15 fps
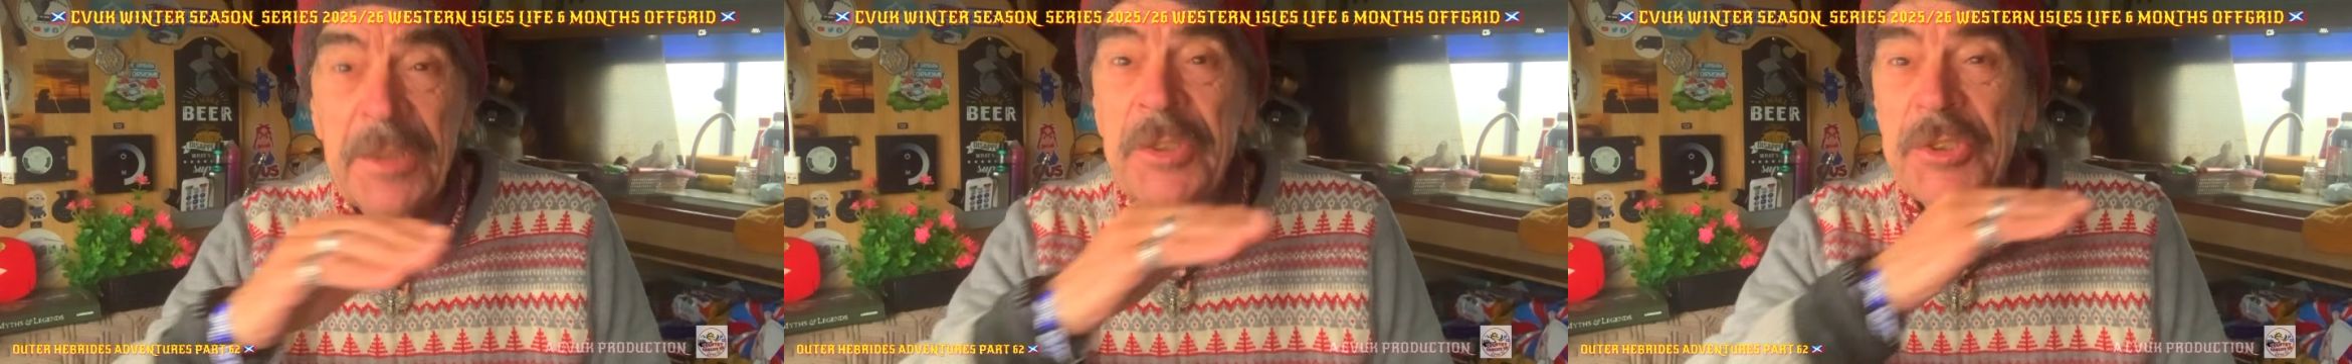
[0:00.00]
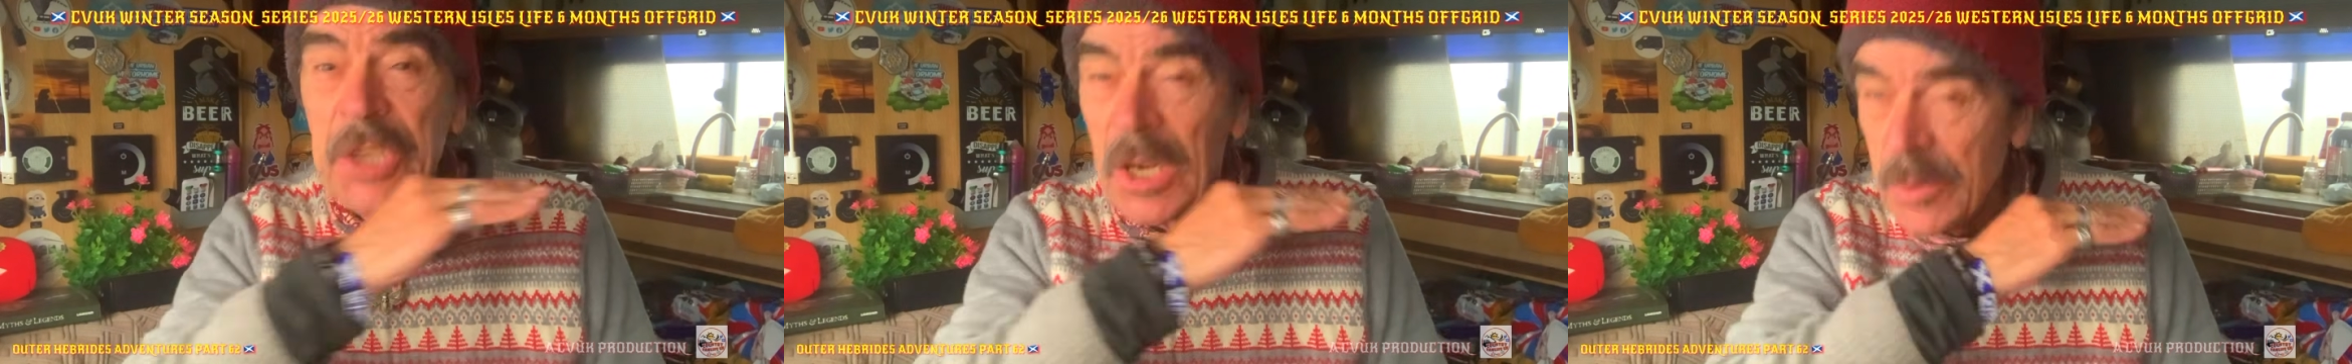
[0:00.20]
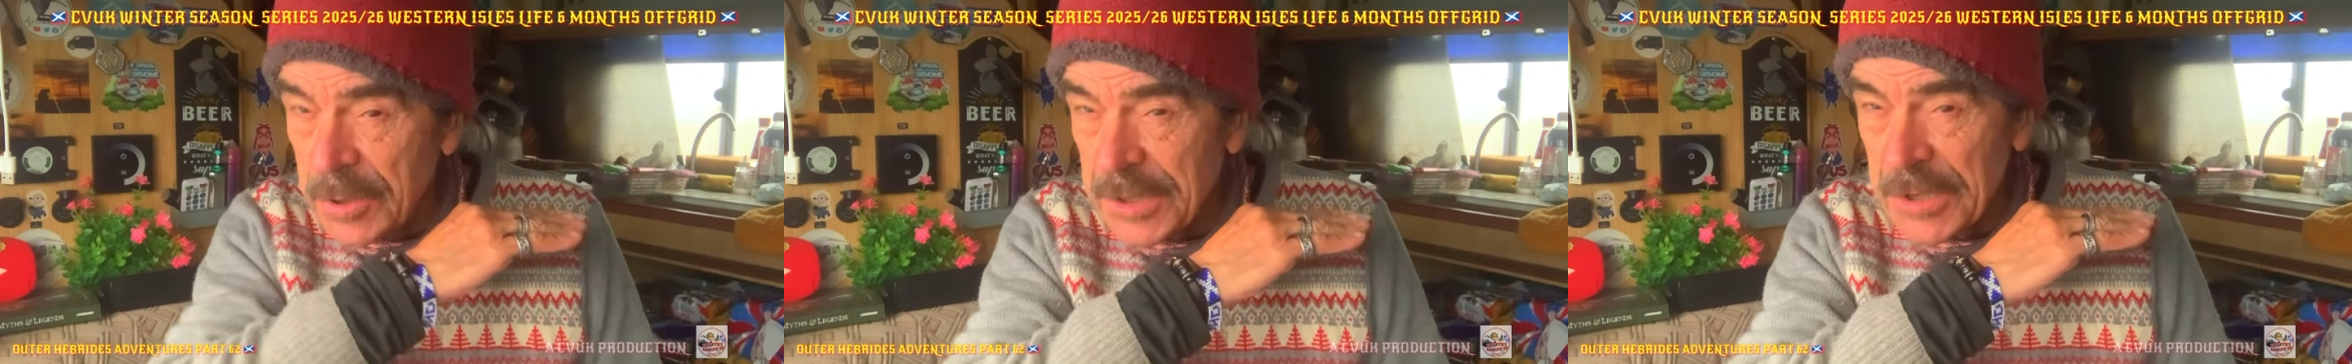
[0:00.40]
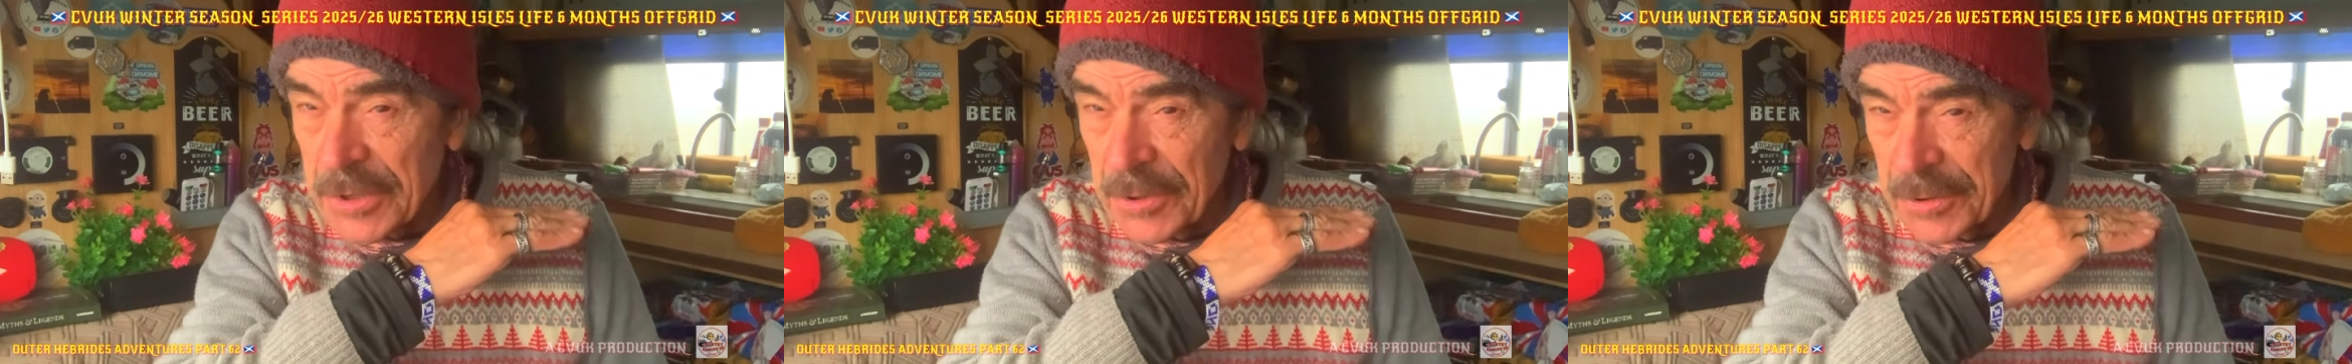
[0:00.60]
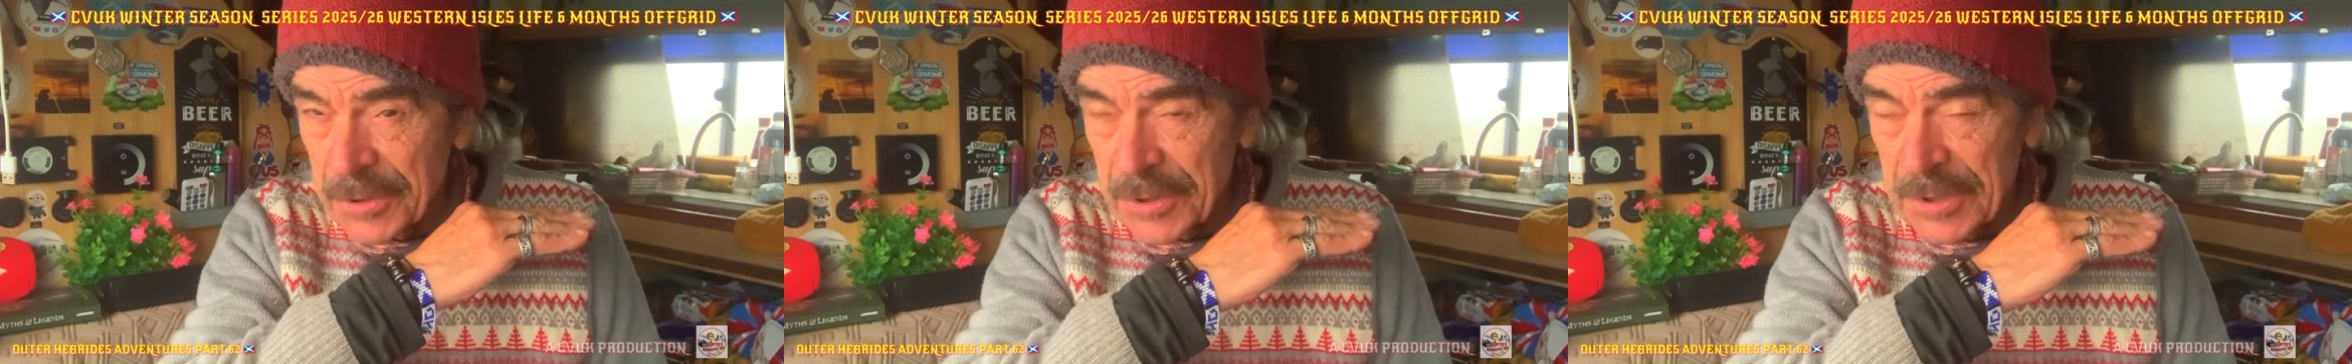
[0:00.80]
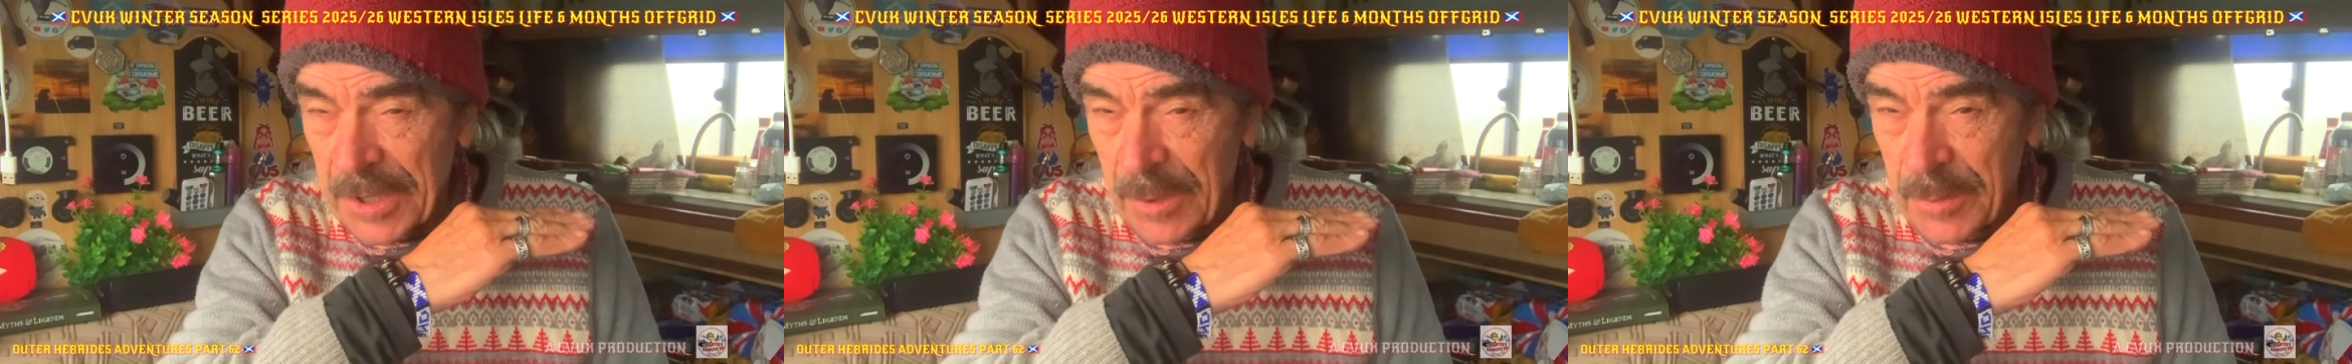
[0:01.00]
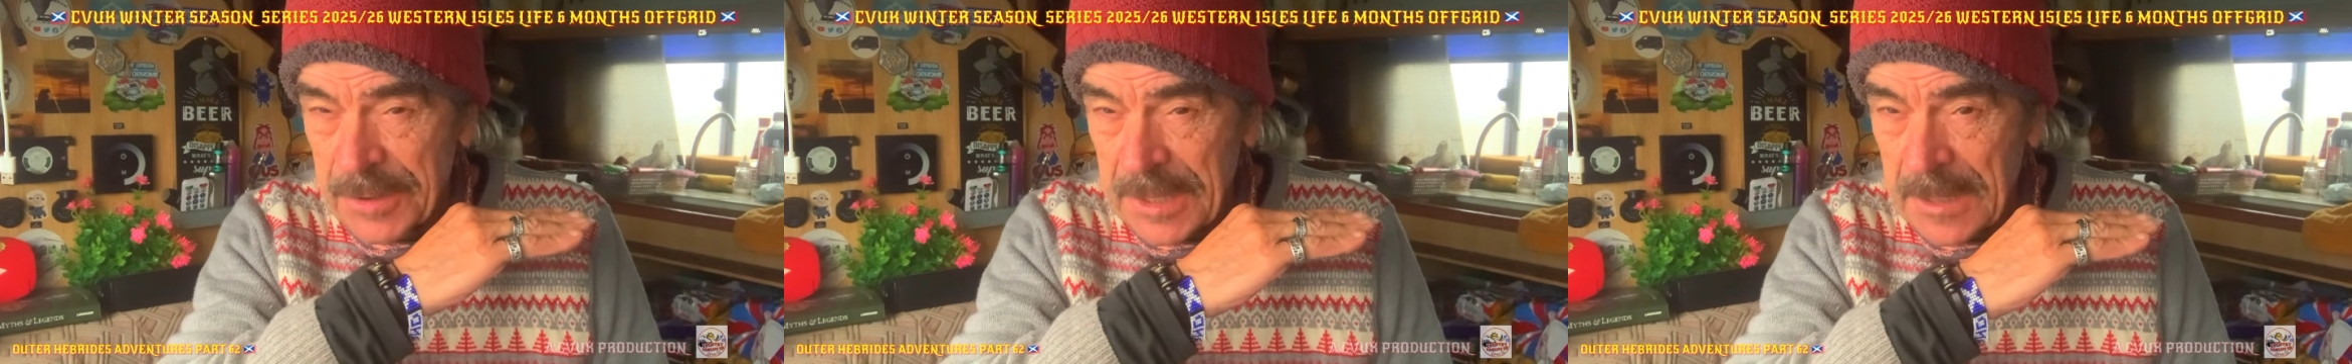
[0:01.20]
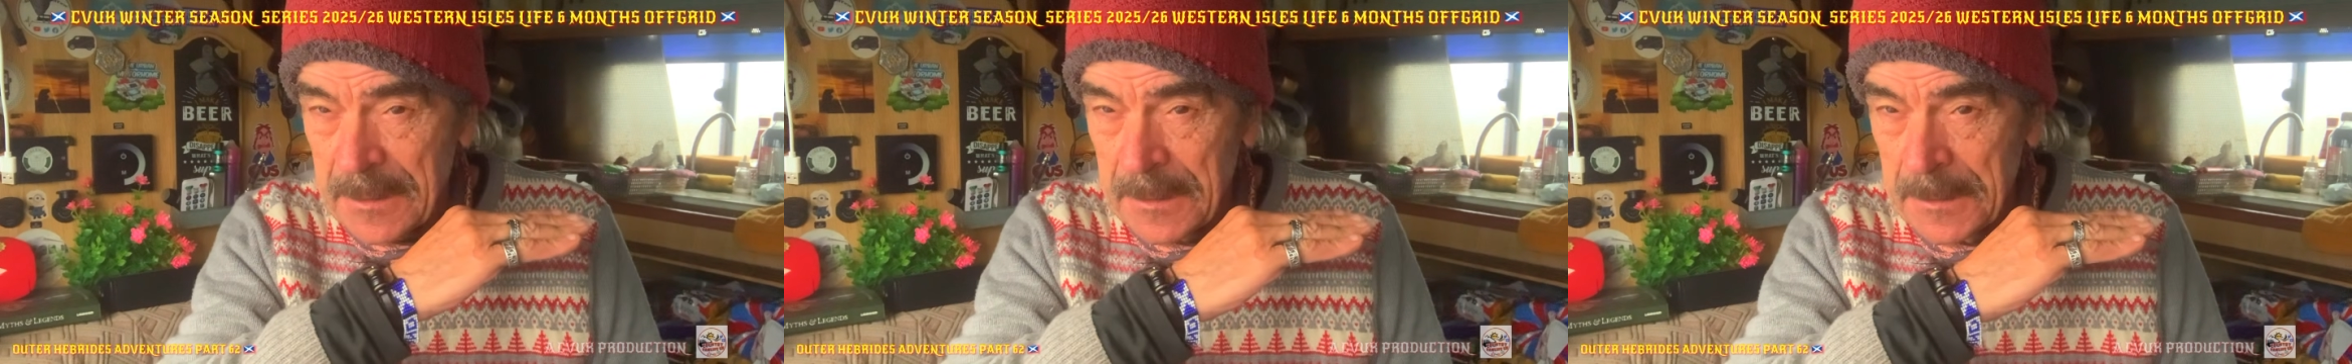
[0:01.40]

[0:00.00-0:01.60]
toast it under the toaster.